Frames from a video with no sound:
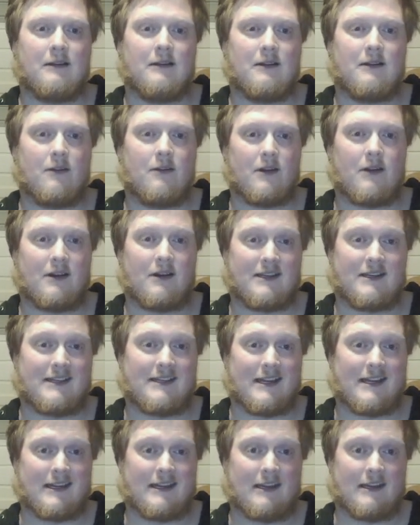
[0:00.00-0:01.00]
Then I can
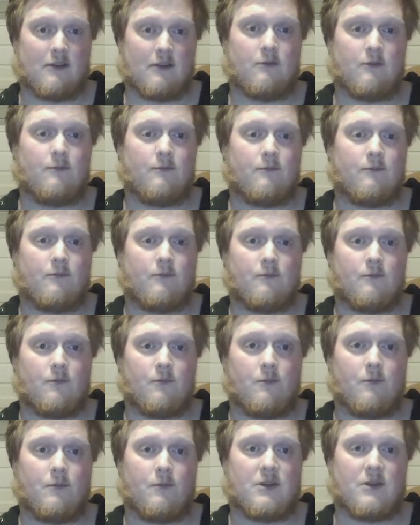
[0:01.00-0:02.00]
take here.
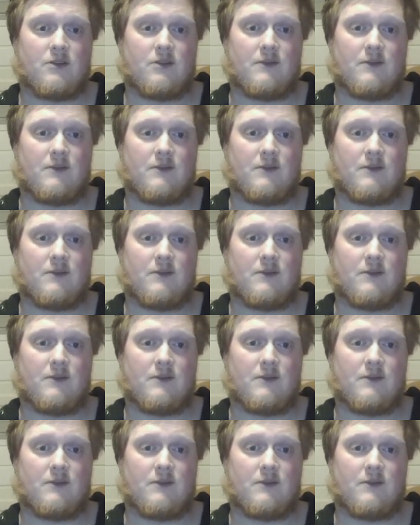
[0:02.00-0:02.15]
Bishop